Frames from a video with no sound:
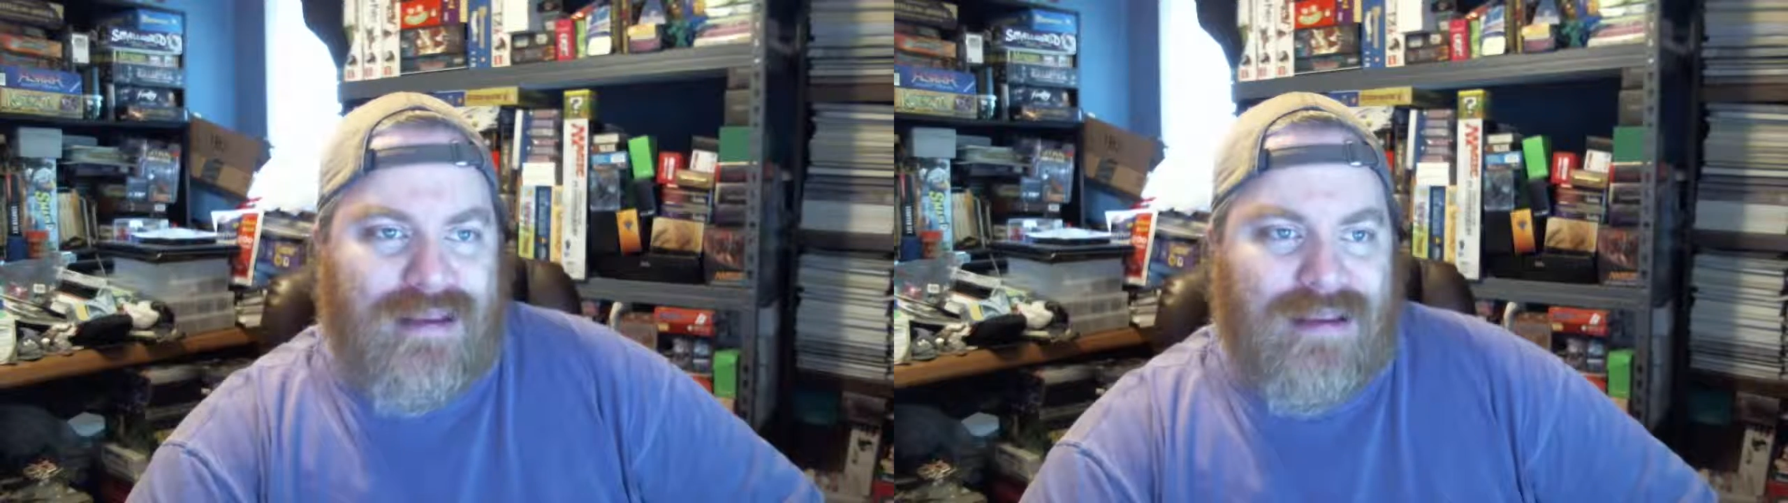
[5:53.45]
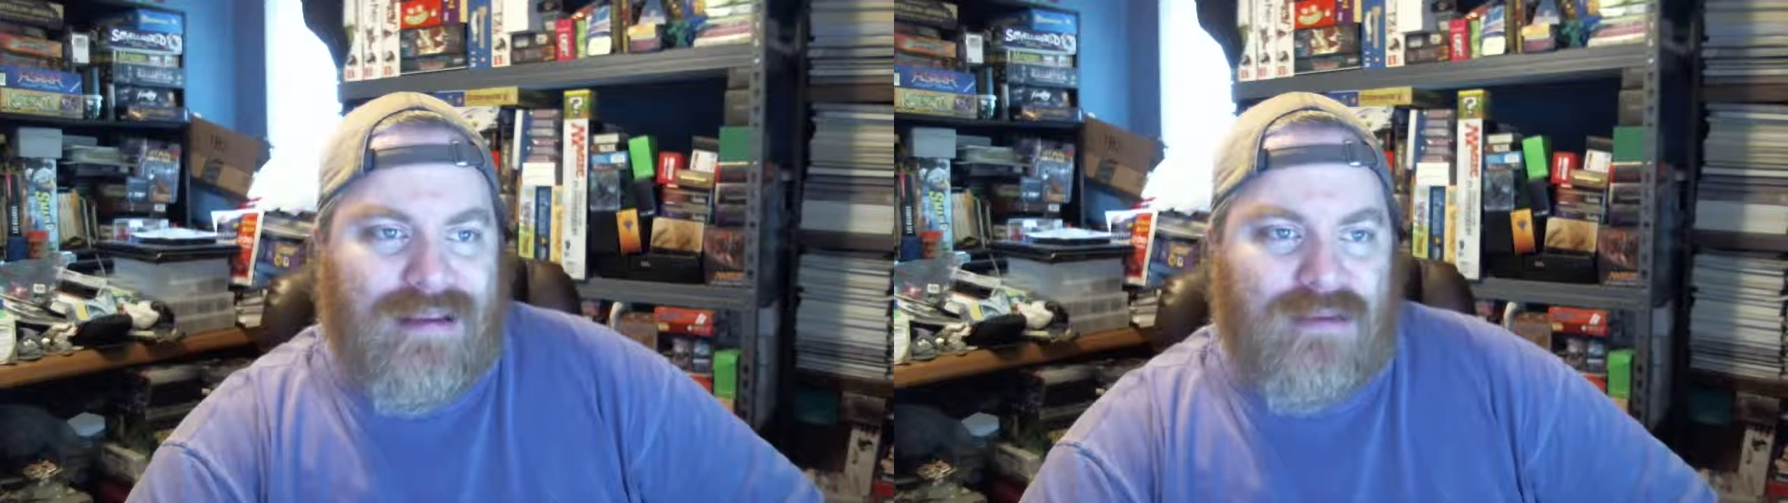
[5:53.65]

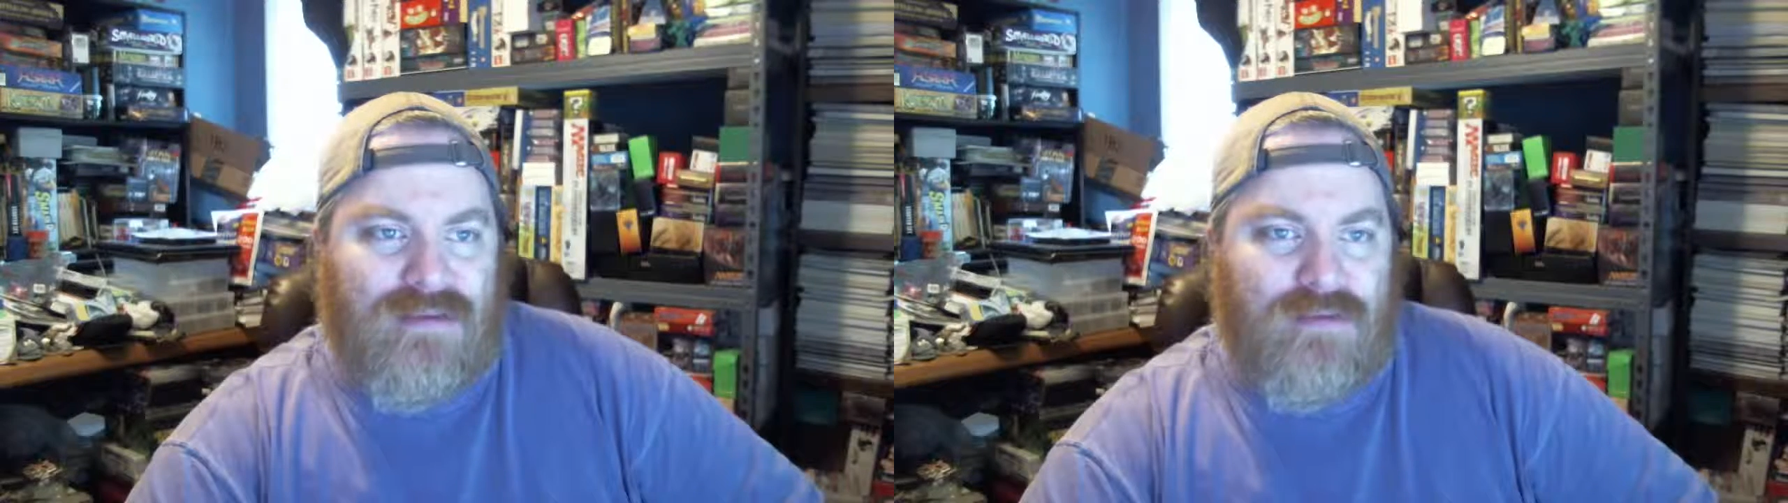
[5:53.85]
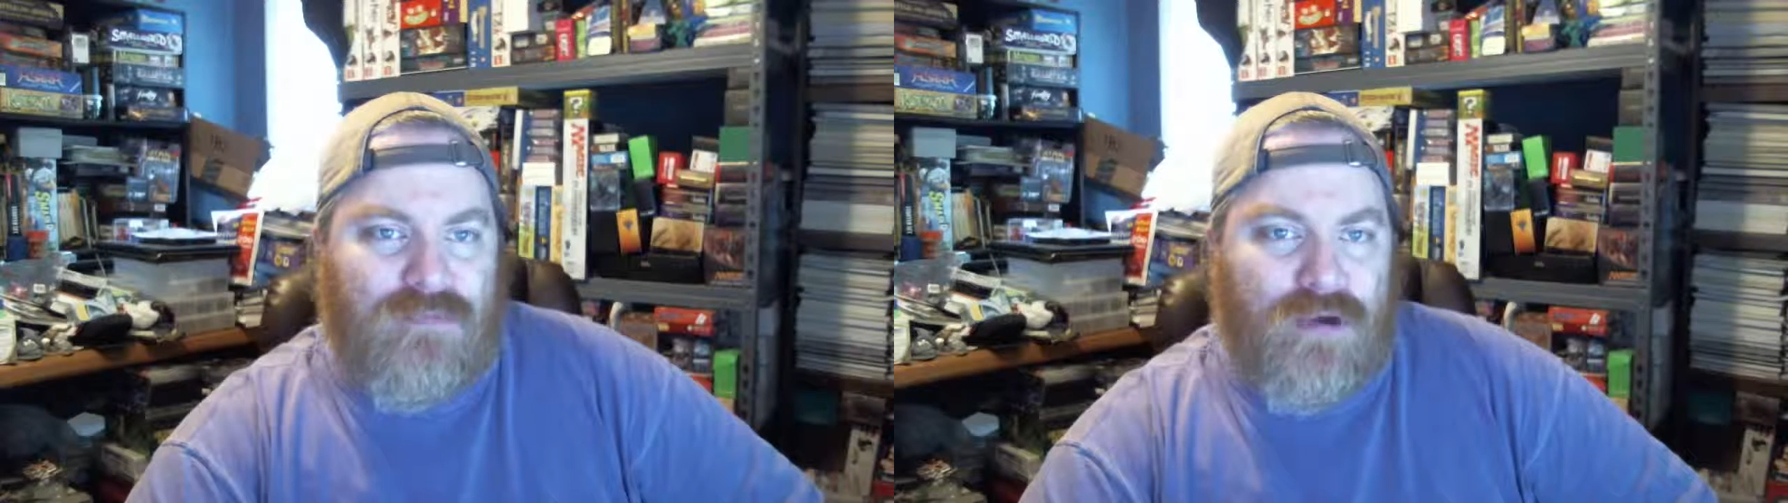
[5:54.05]

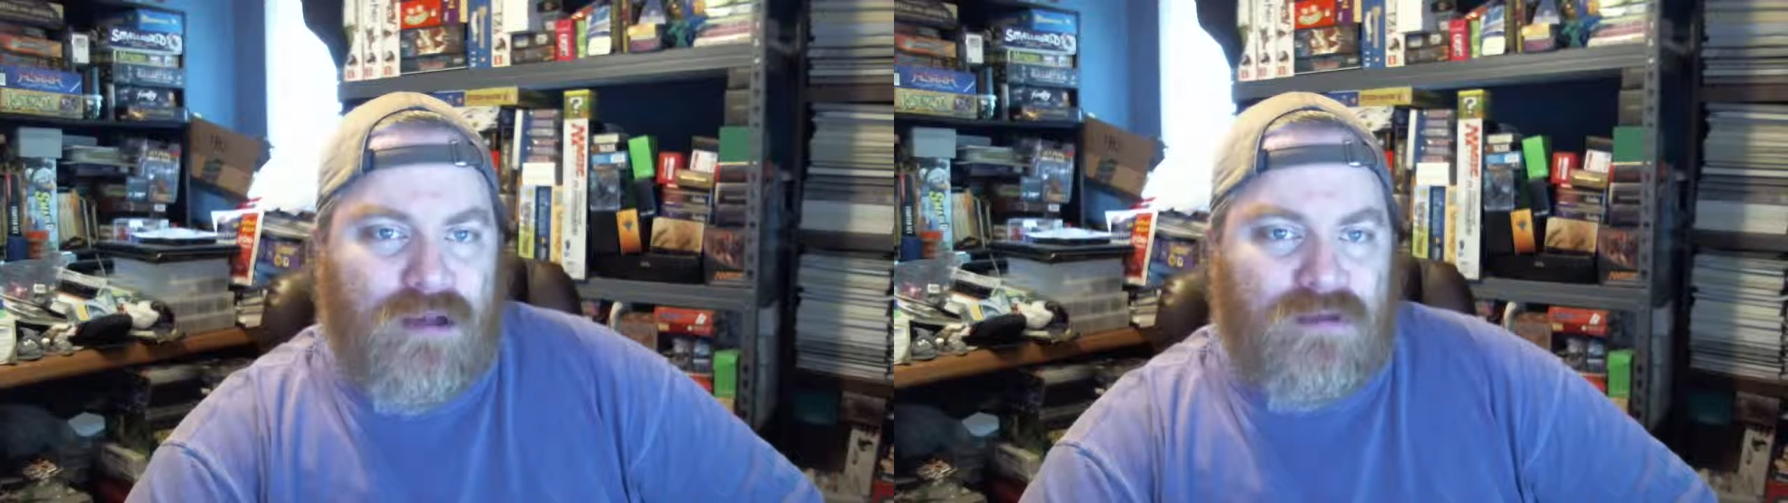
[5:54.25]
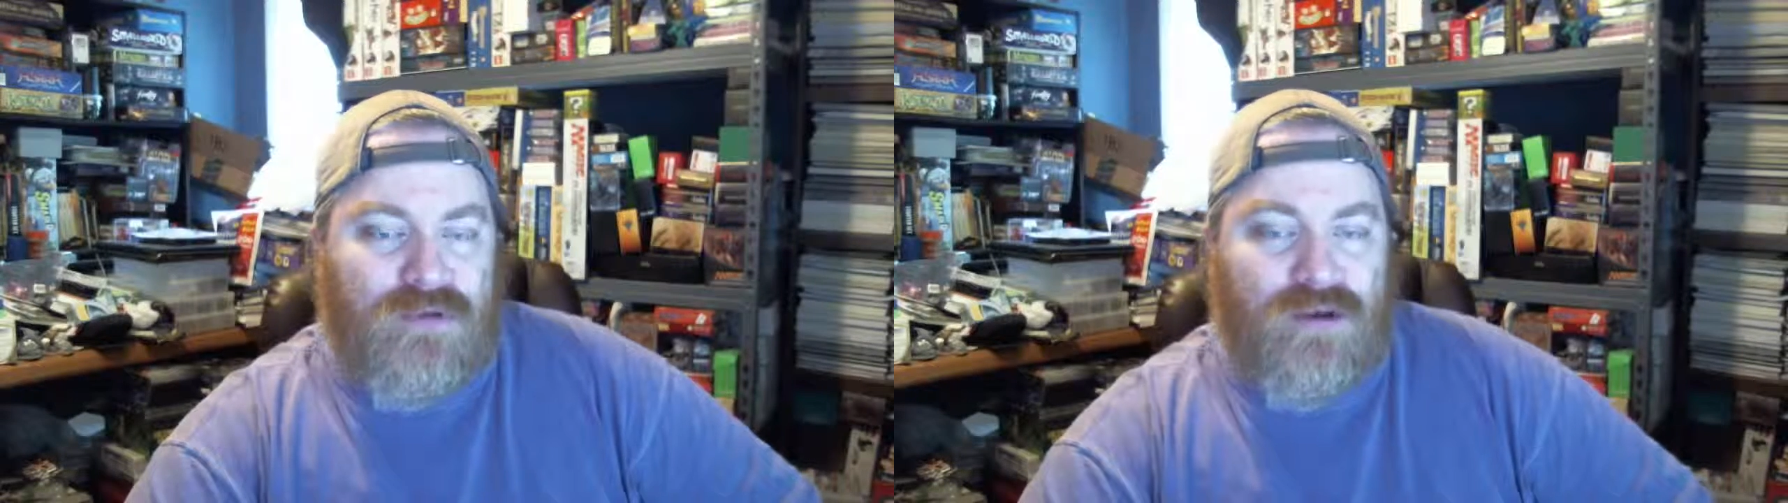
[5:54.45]
is a pretty
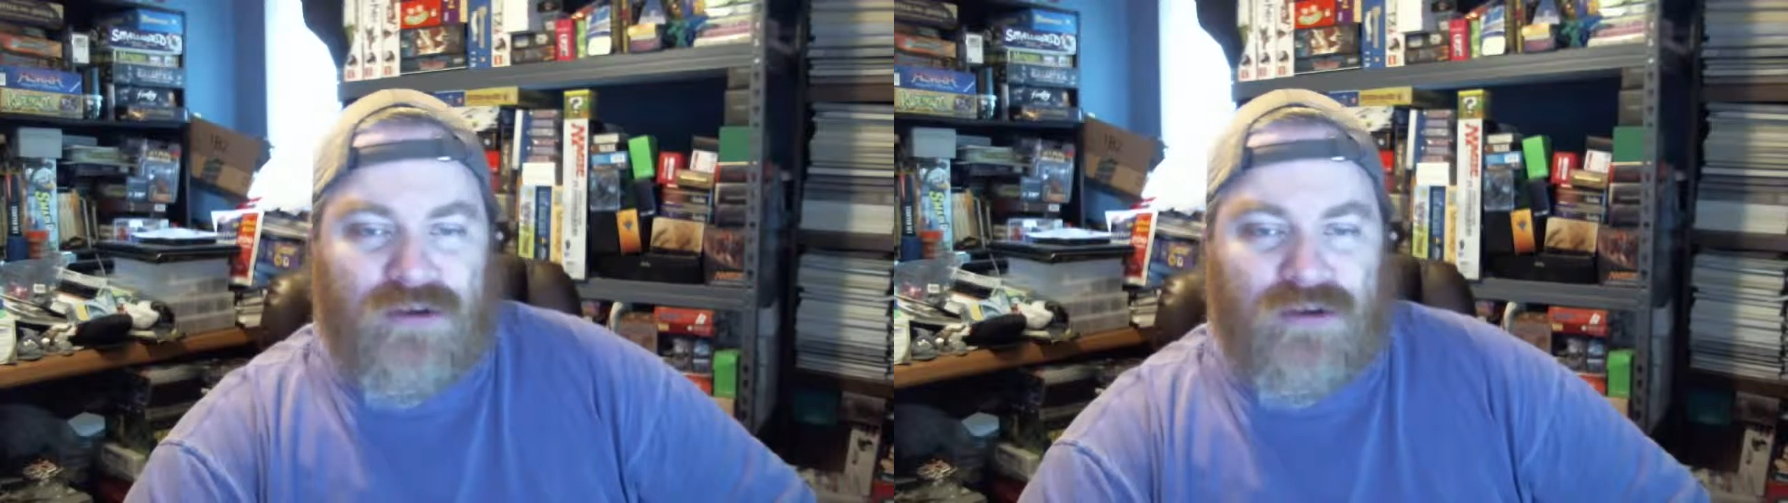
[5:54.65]
awesome deal.